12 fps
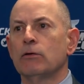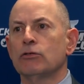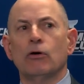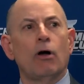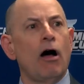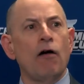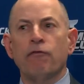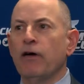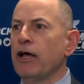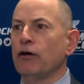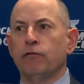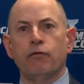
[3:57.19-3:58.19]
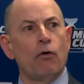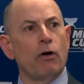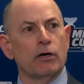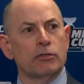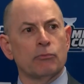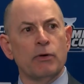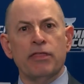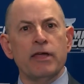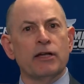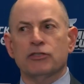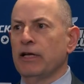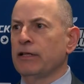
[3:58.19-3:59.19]
So all Final Fours, we
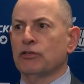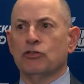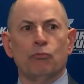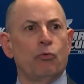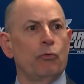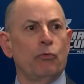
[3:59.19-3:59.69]
think it's like this